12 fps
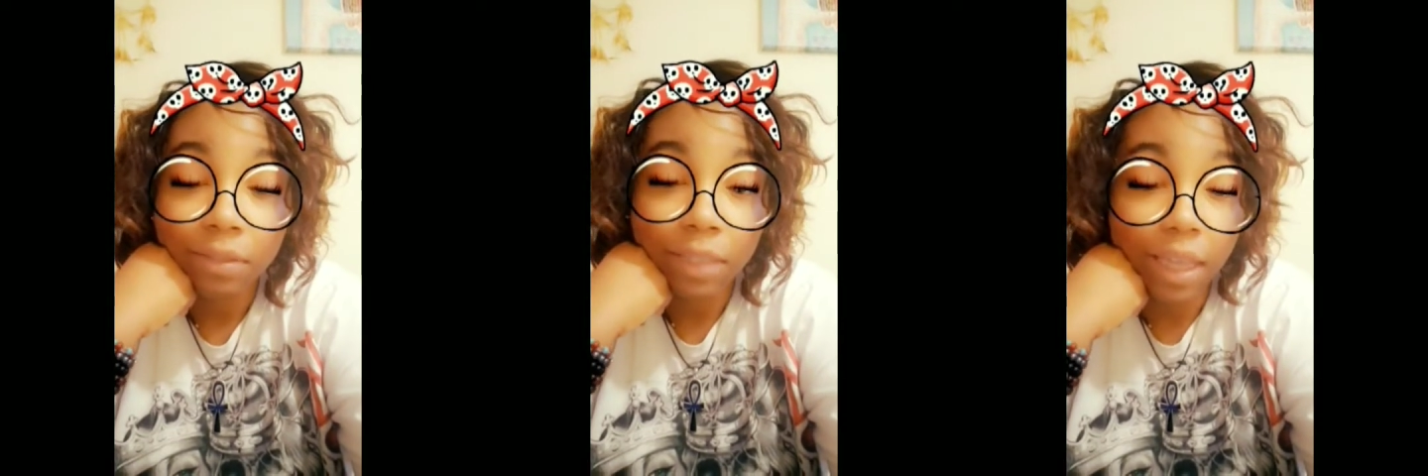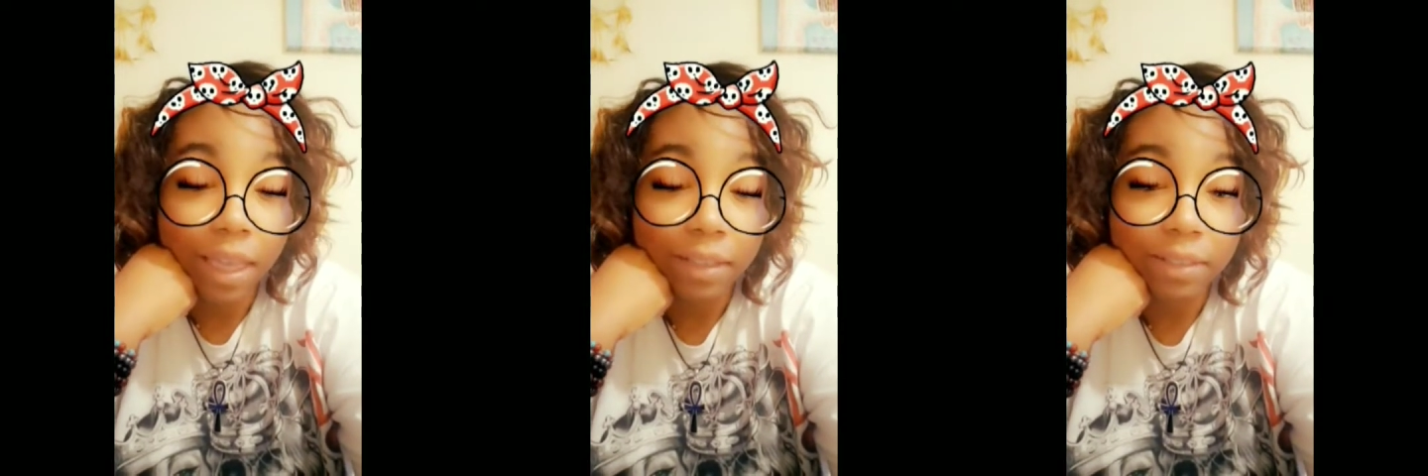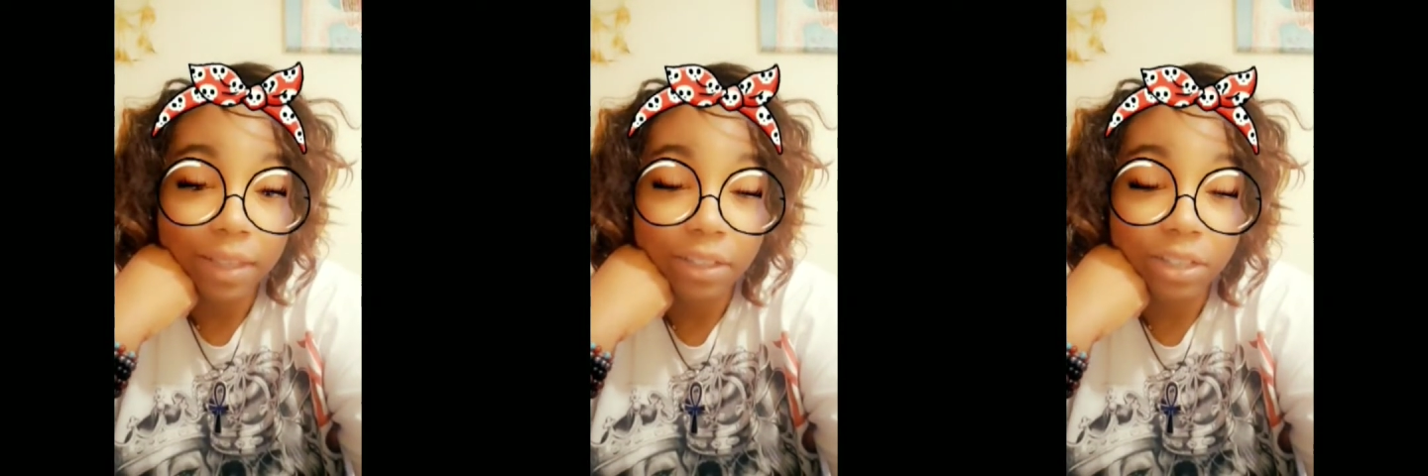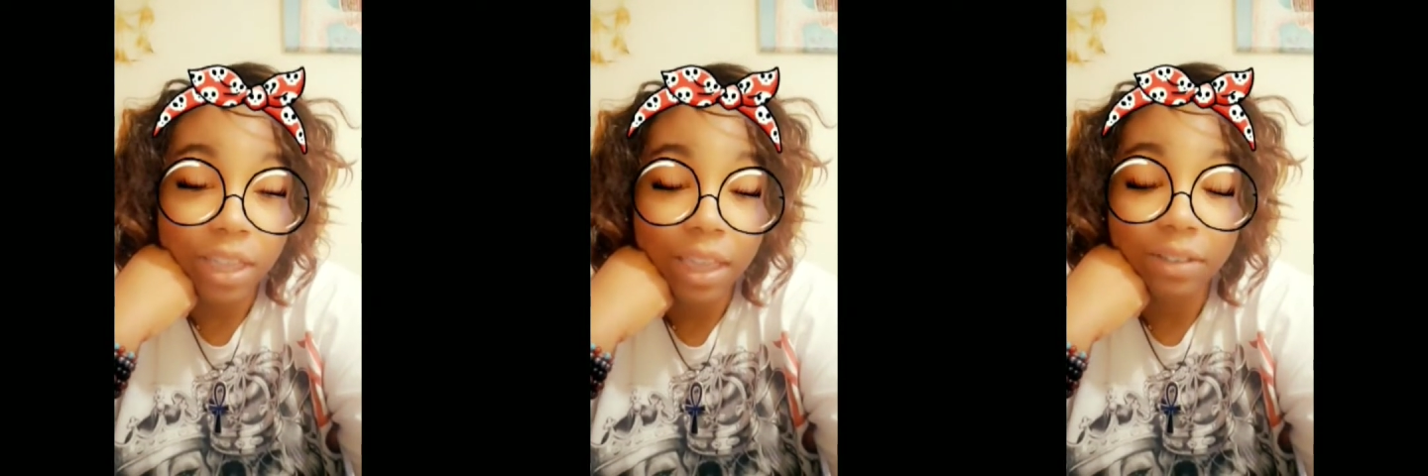That has not
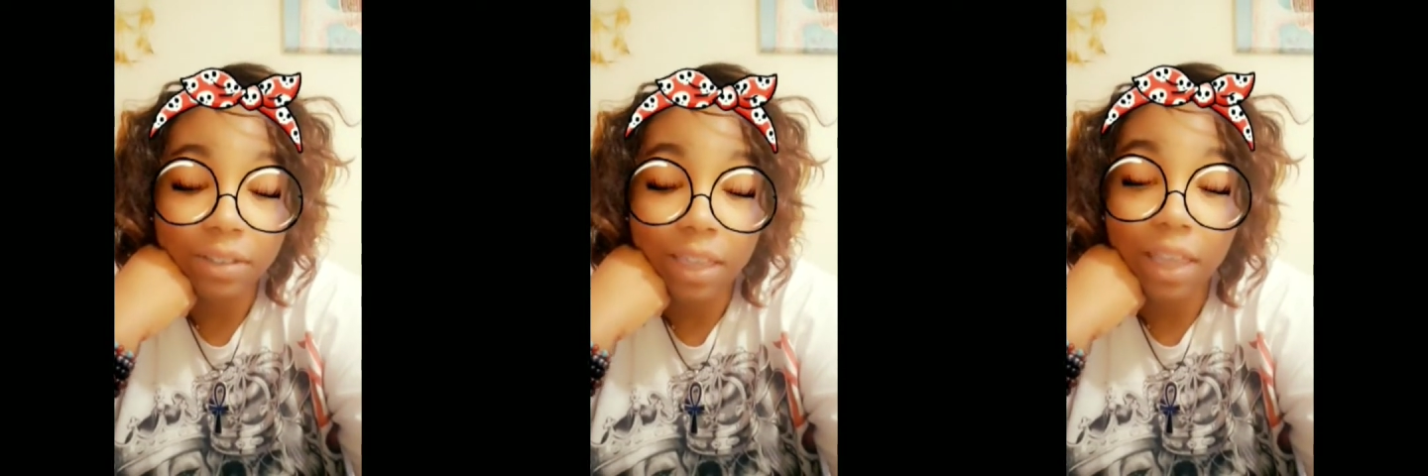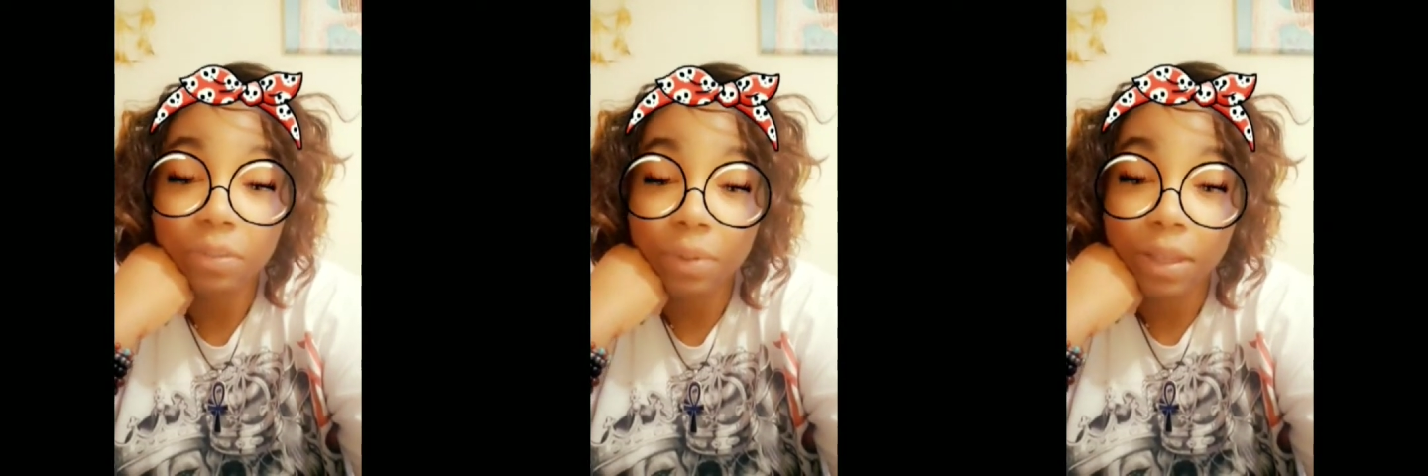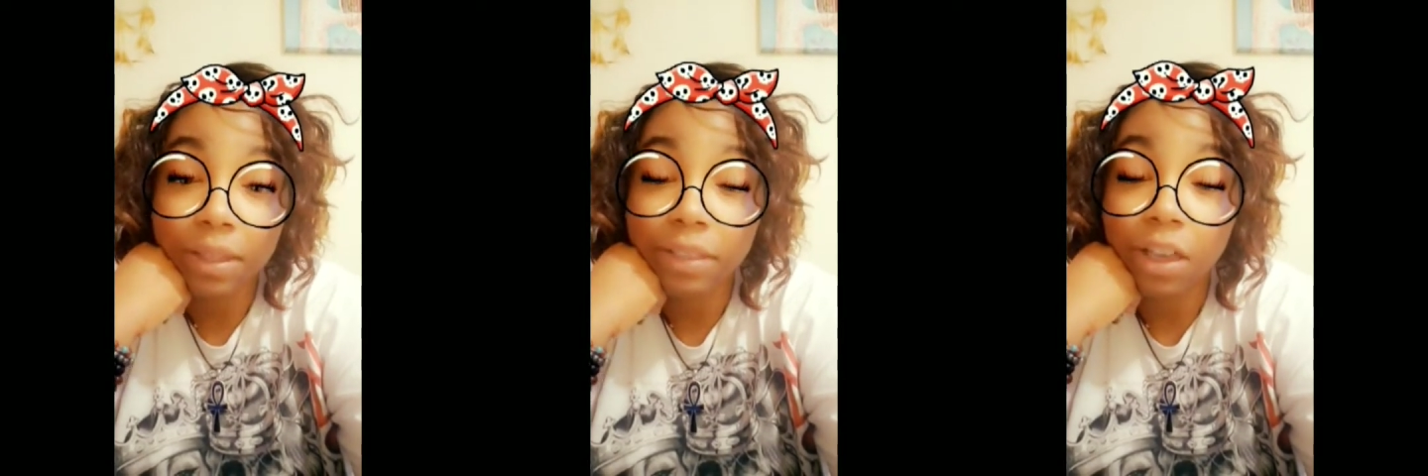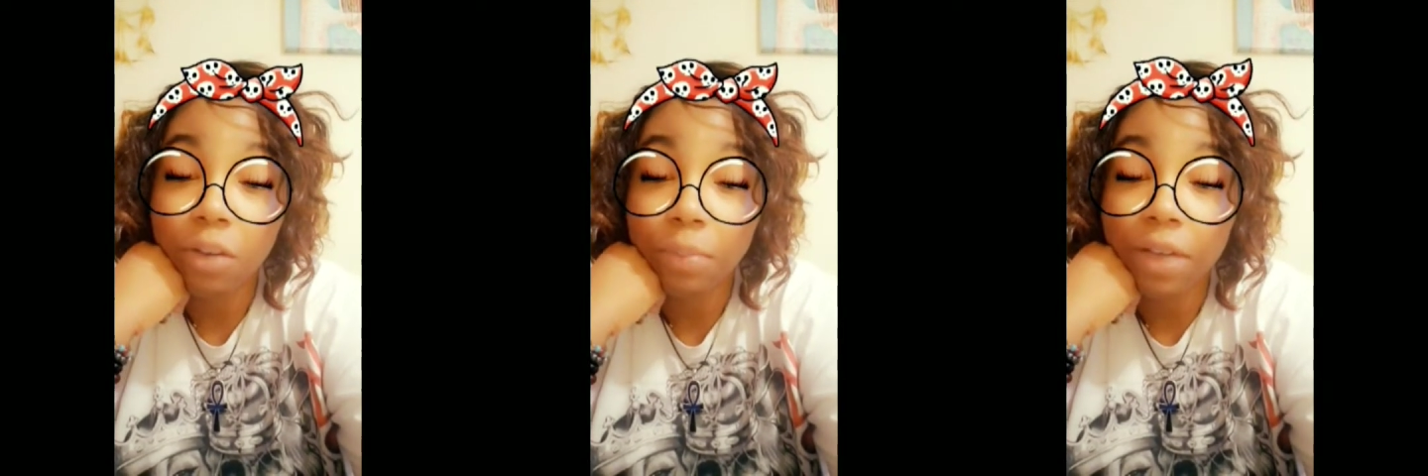changed, as well as
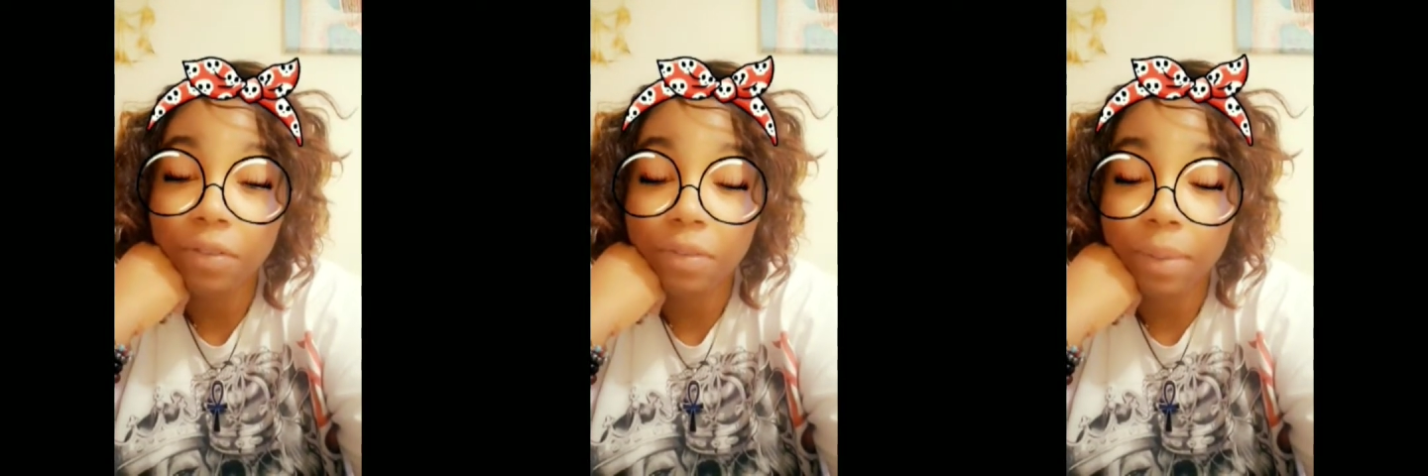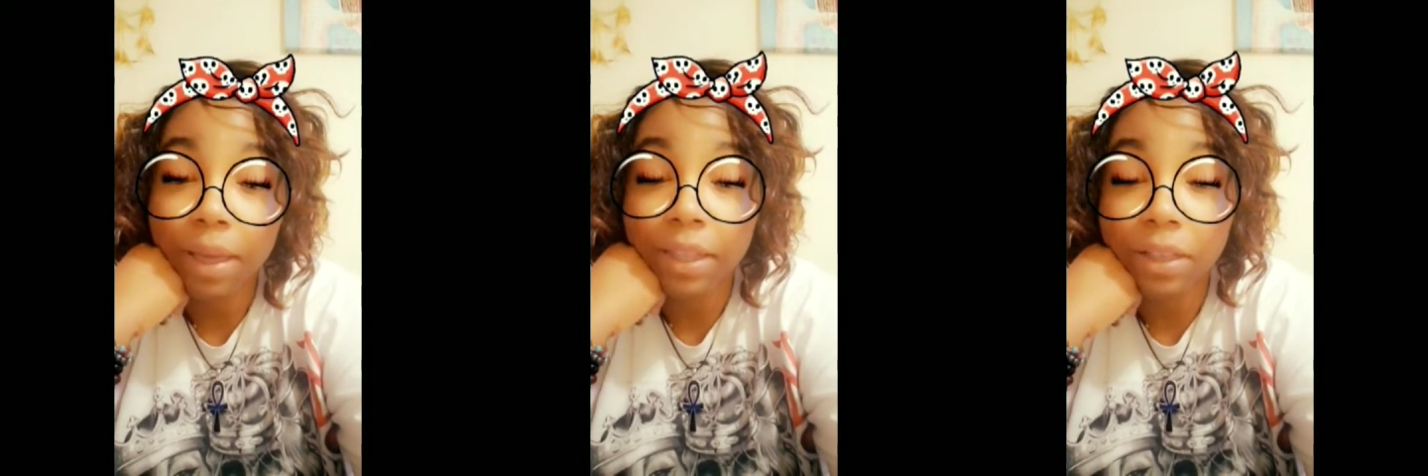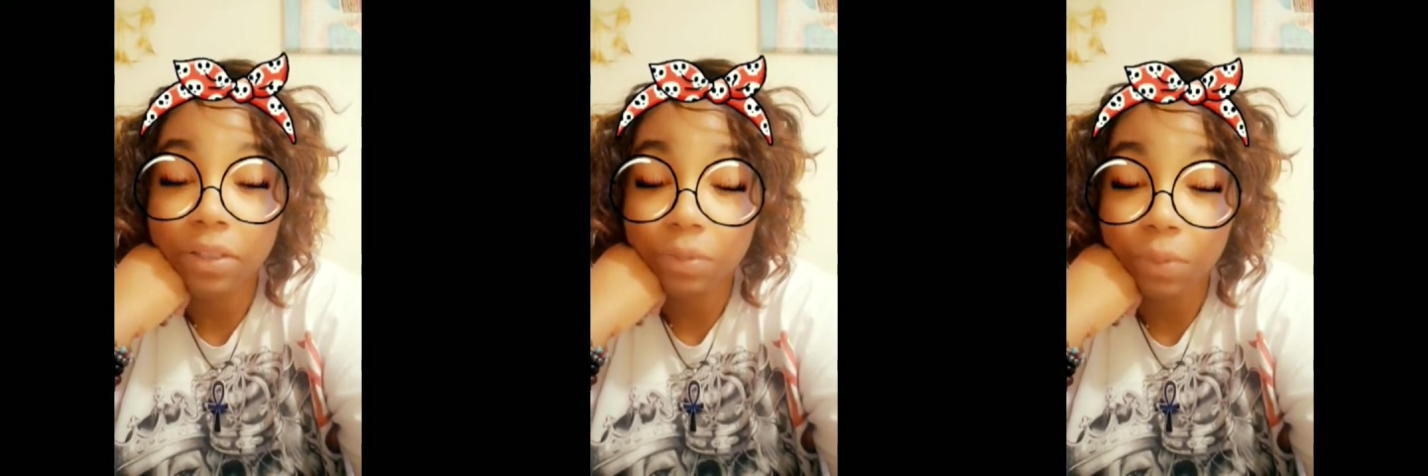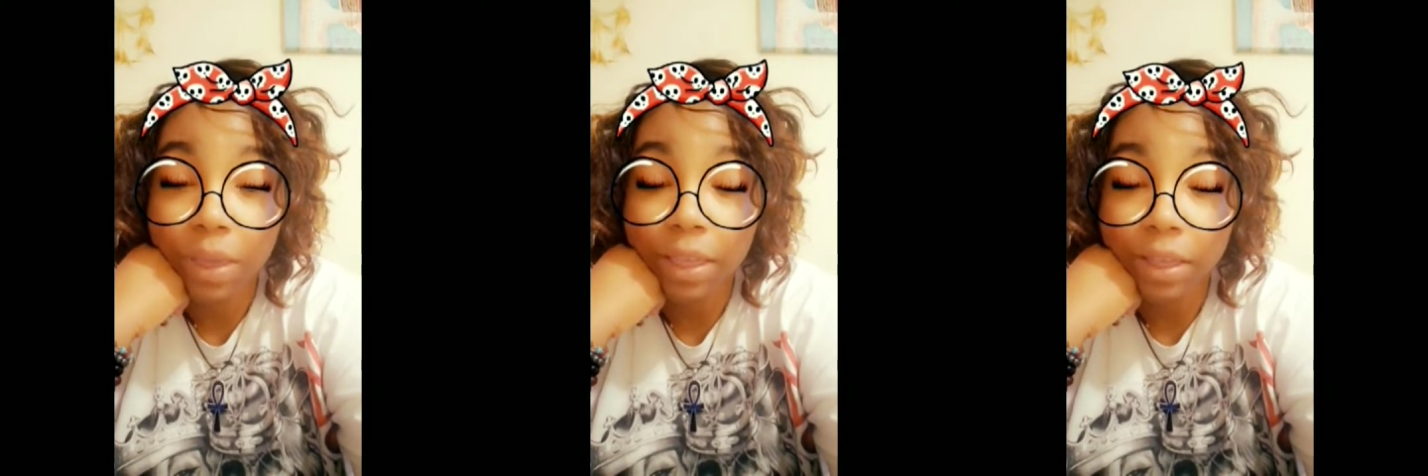help everybody else
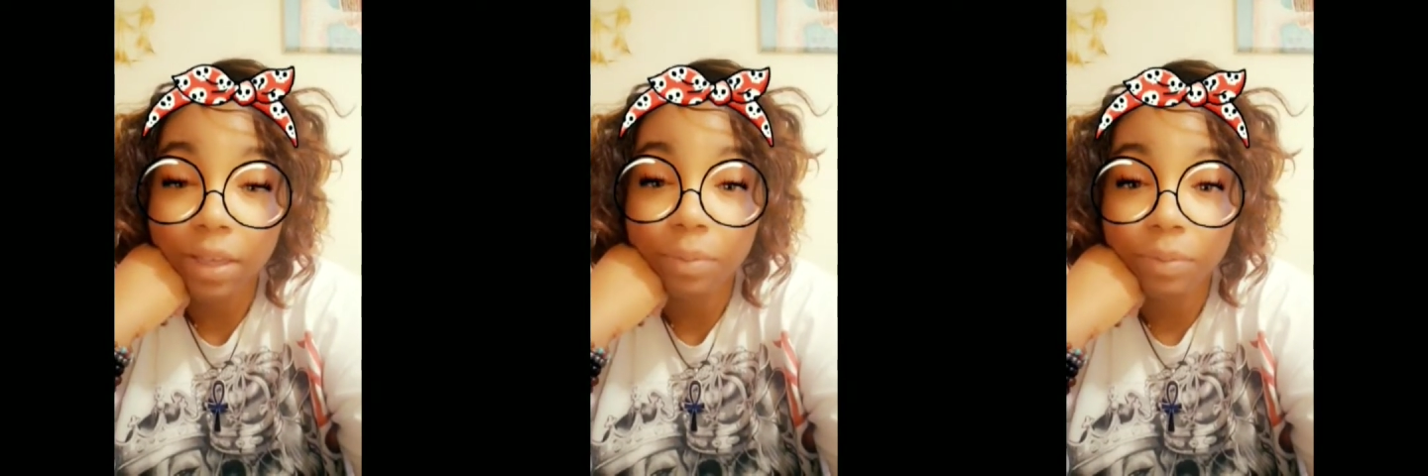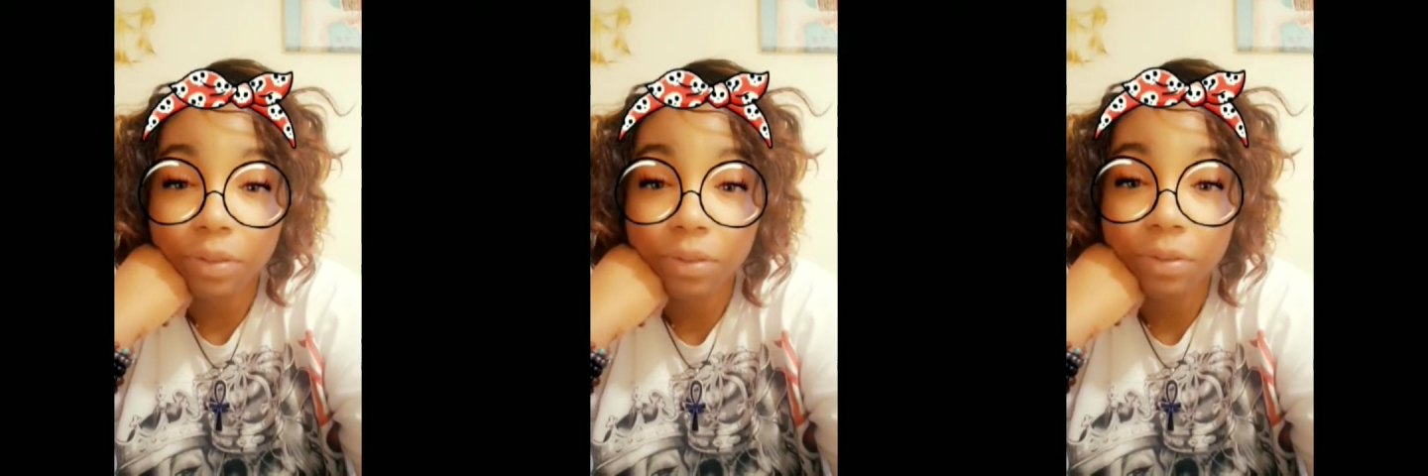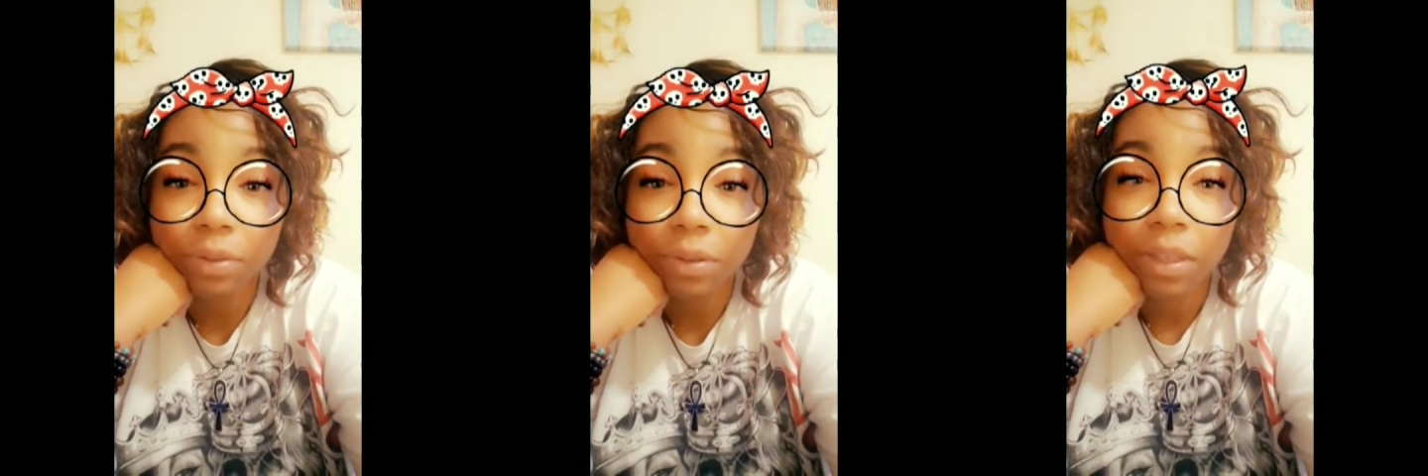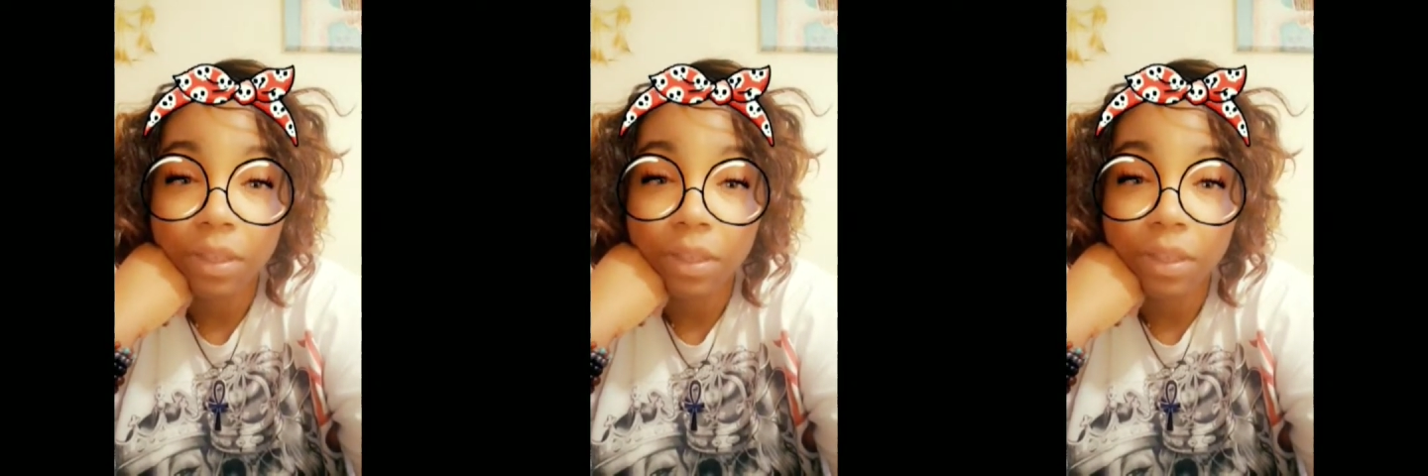wake up too.